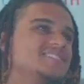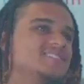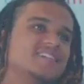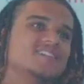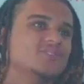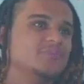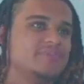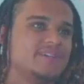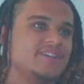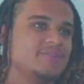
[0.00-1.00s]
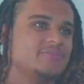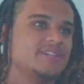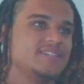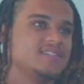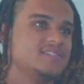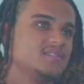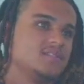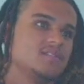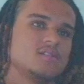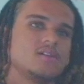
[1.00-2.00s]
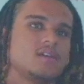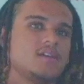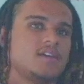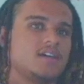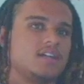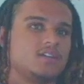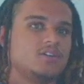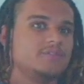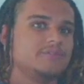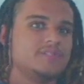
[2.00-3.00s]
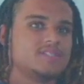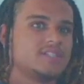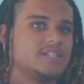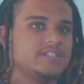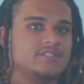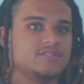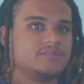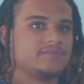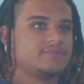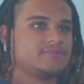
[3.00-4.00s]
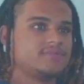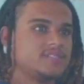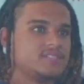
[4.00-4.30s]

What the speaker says: to get a lot bigger than what it is and go through the stages of